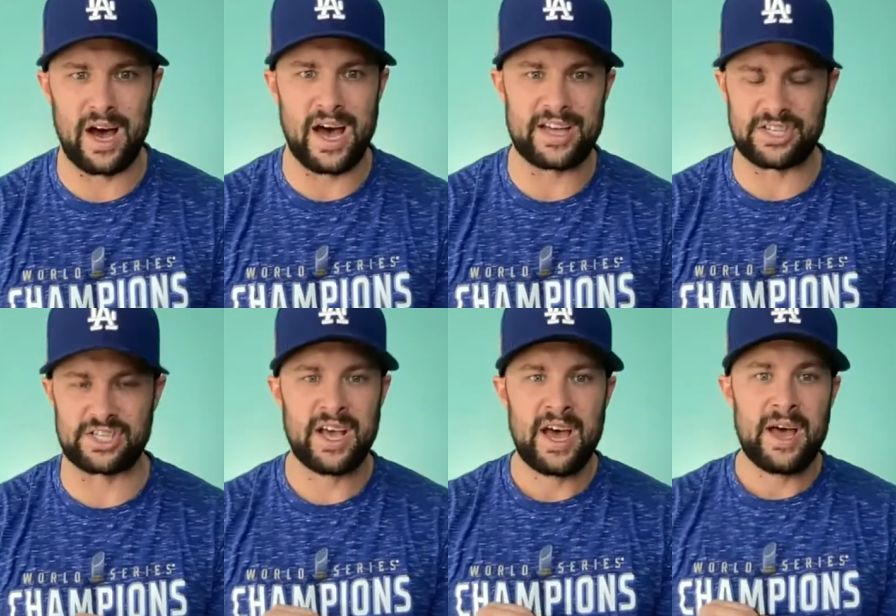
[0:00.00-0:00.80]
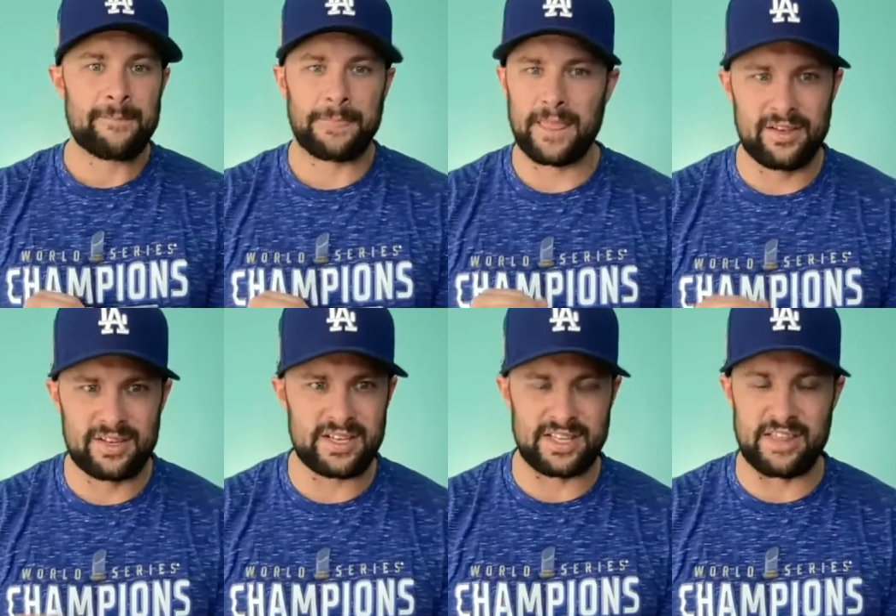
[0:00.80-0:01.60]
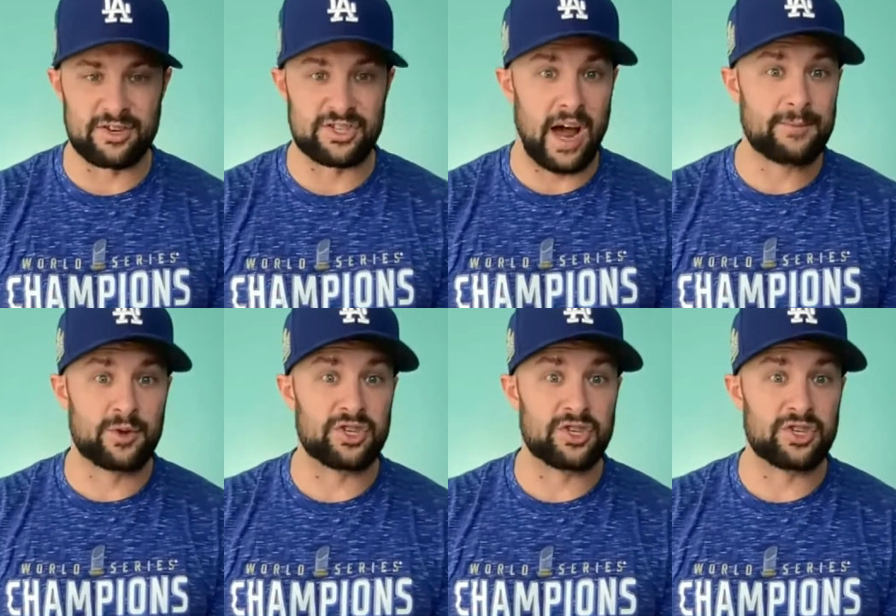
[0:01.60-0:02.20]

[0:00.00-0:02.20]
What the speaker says: There's times